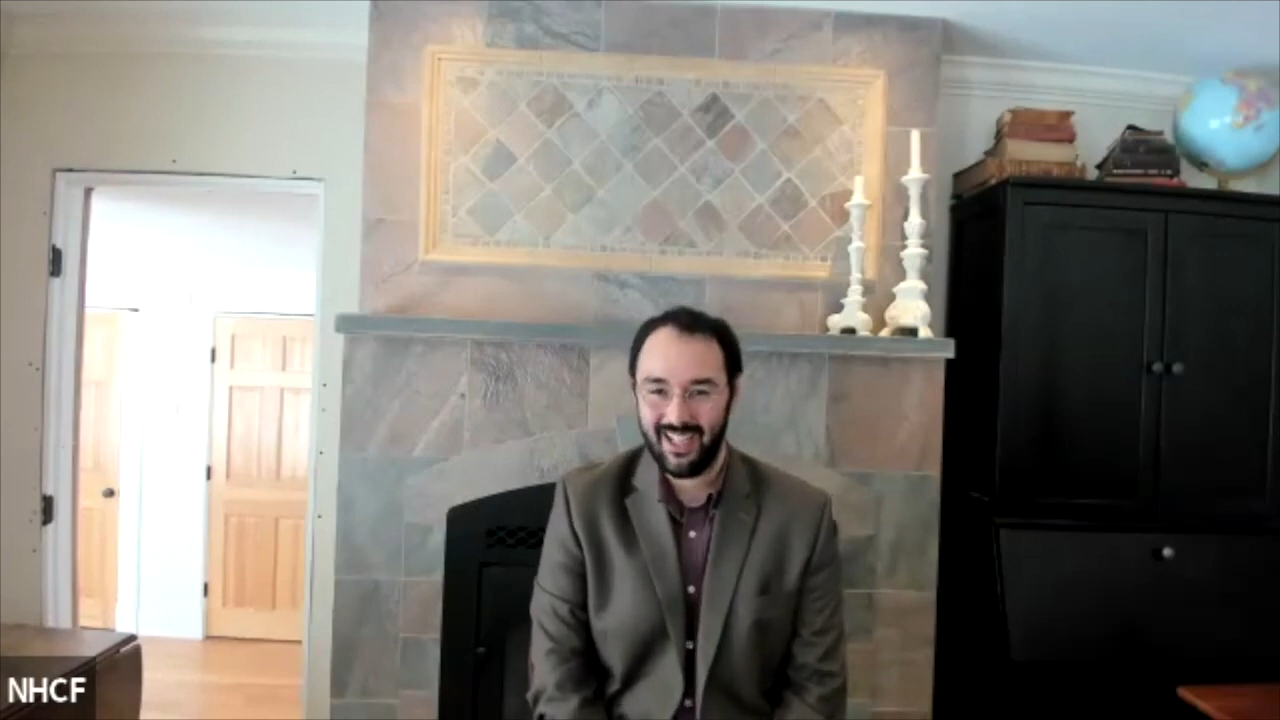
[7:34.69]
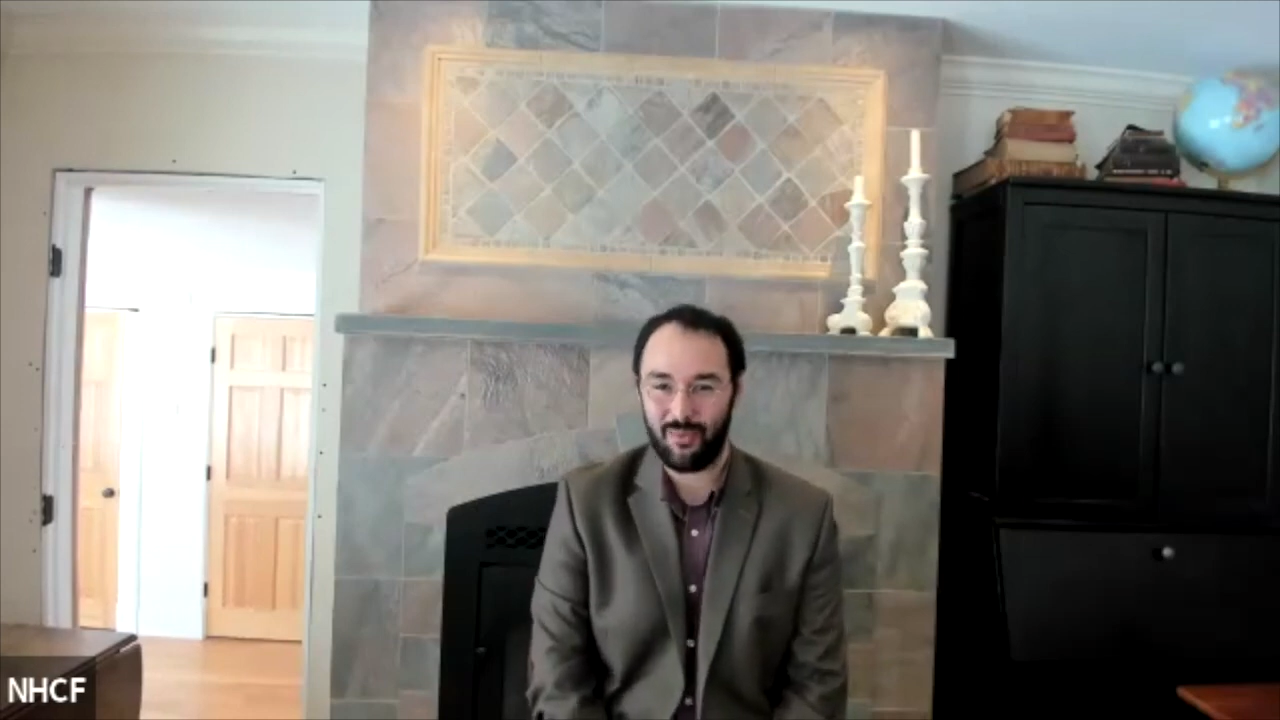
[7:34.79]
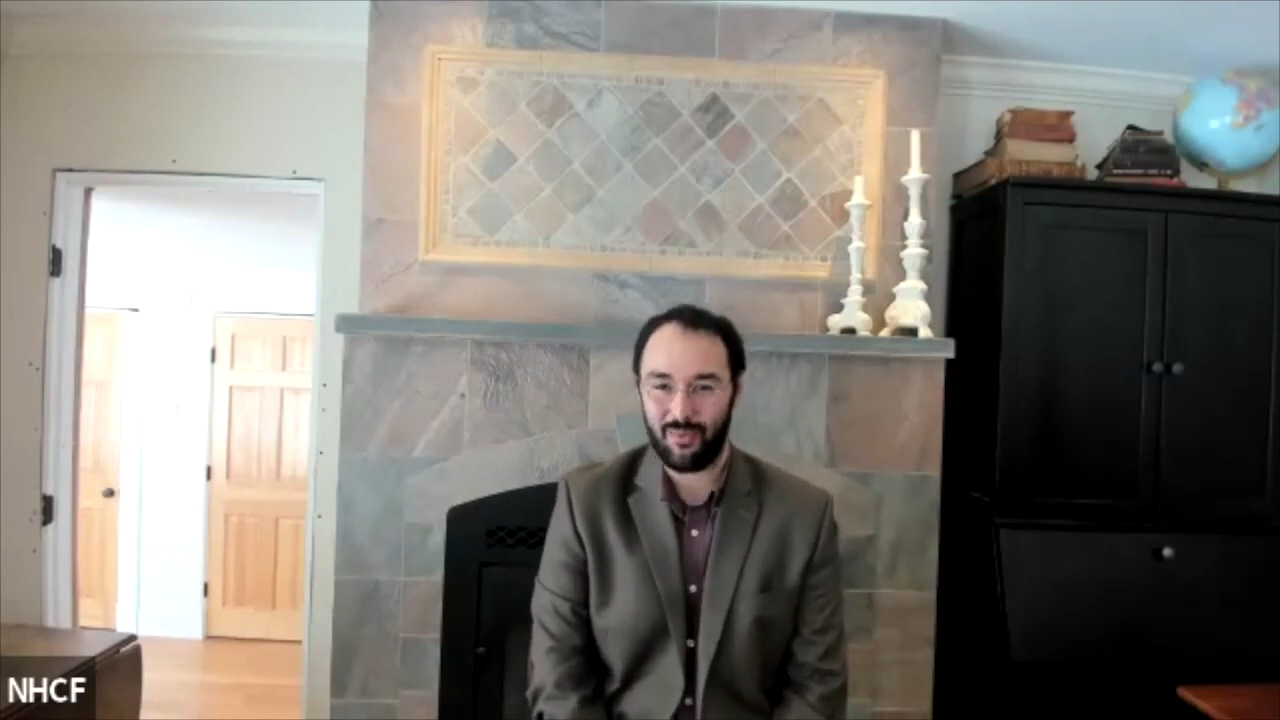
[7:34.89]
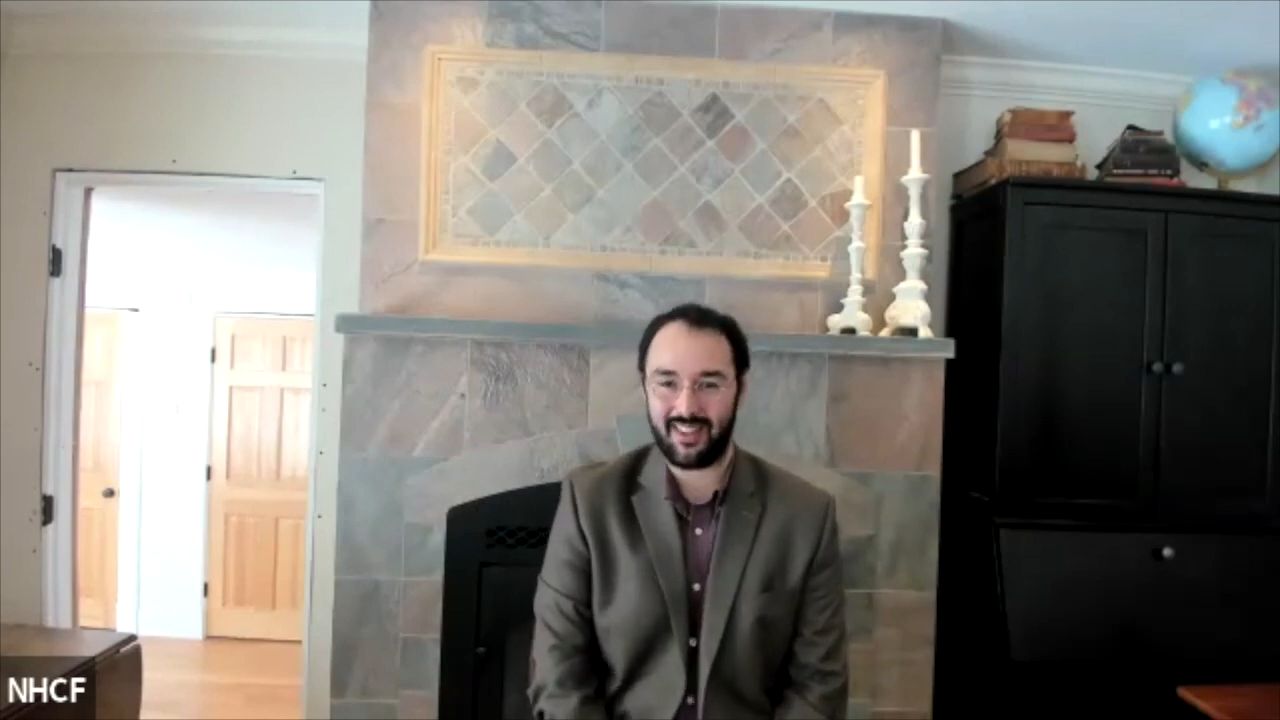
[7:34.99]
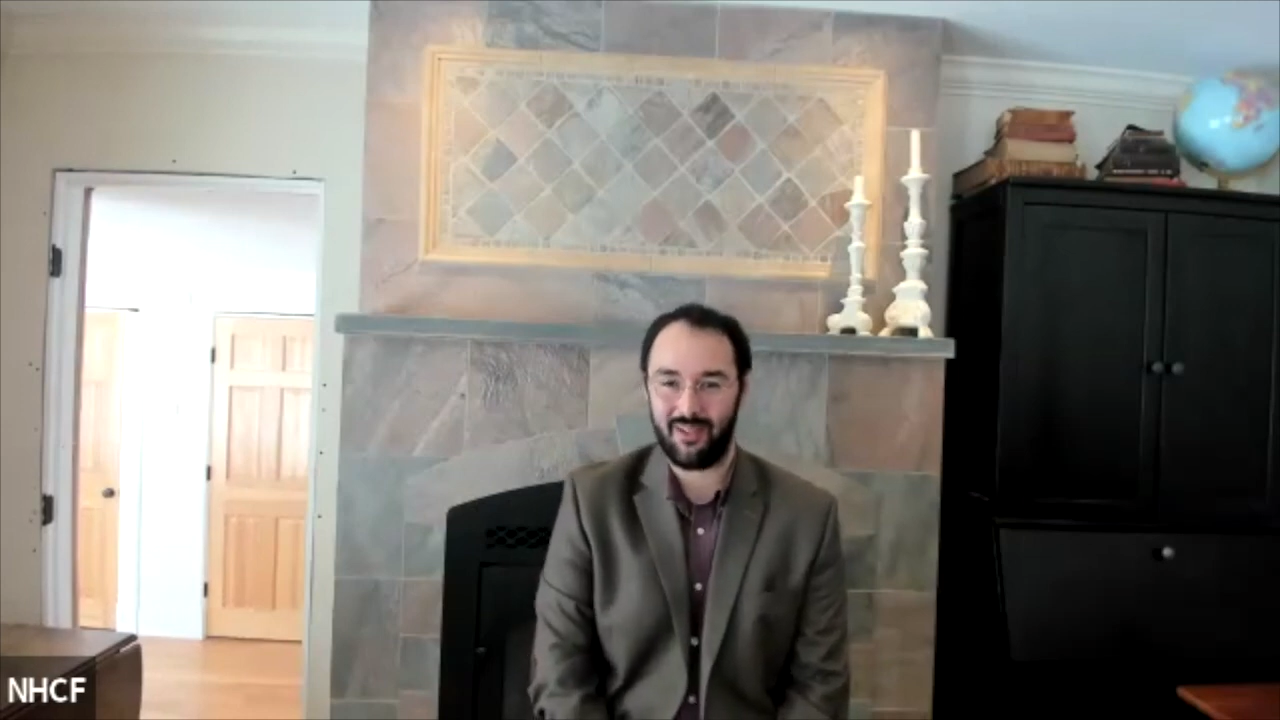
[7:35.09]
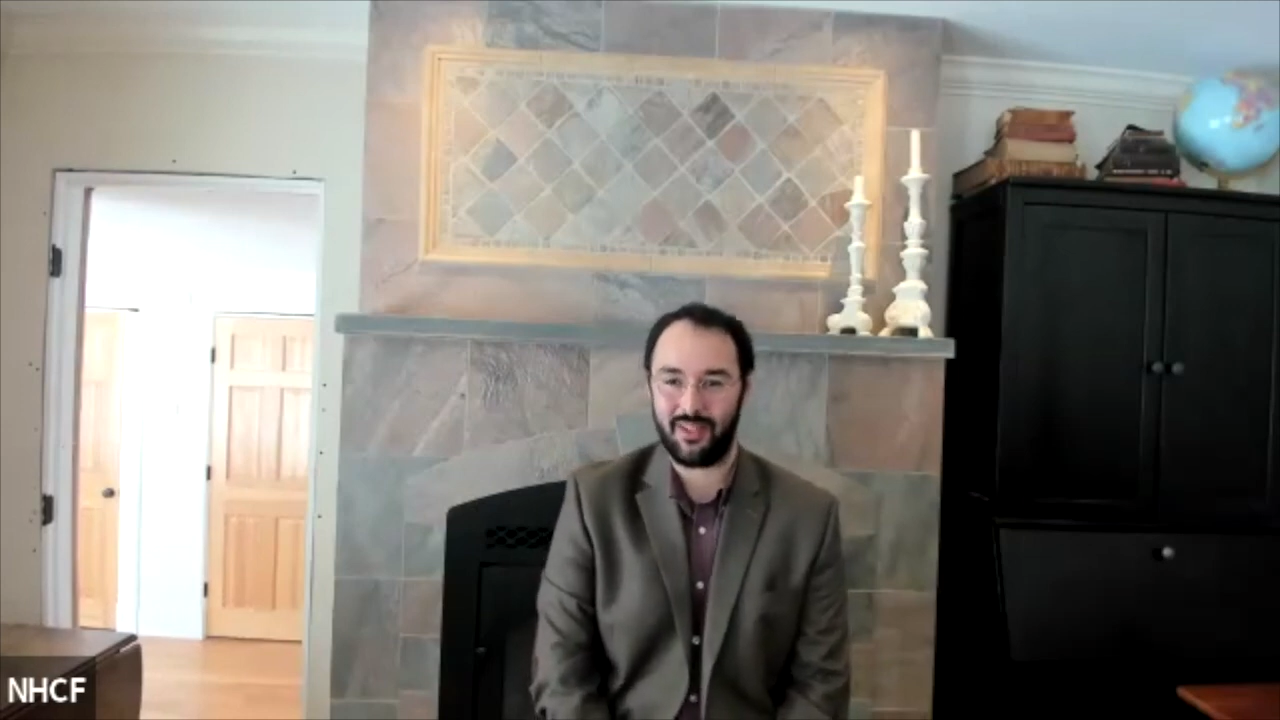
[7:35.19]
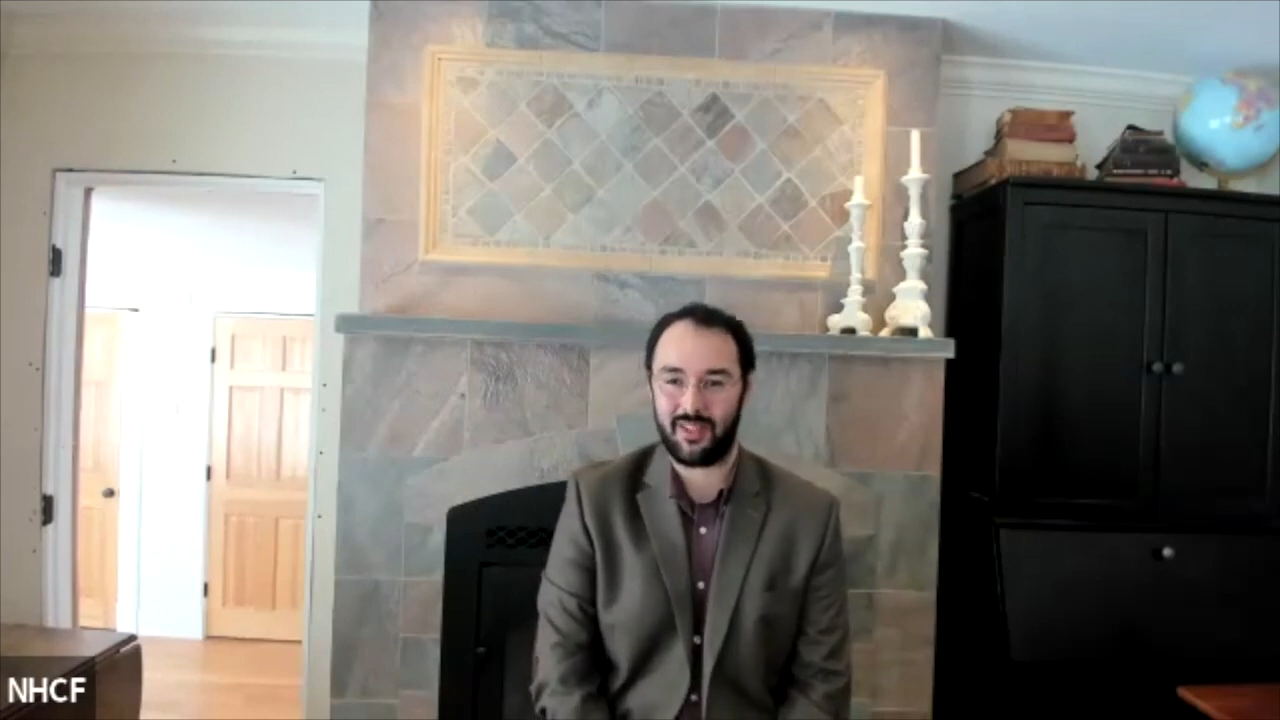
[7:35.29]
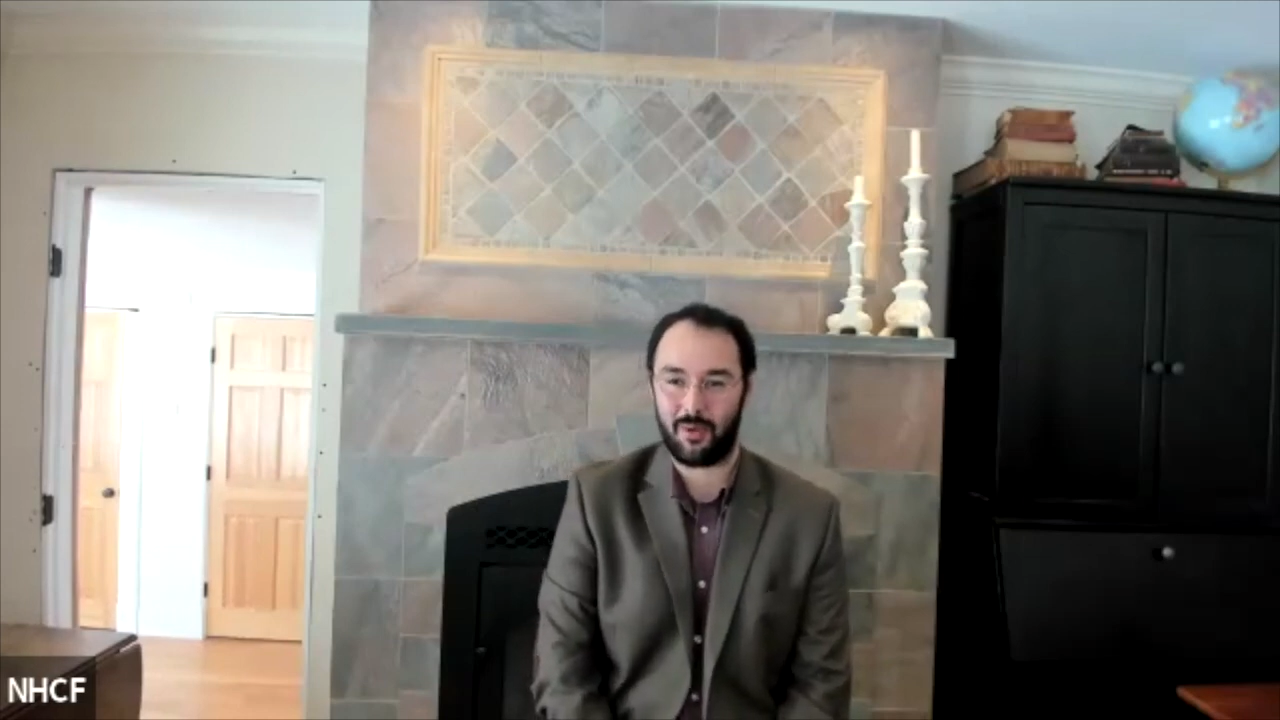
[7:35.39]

what the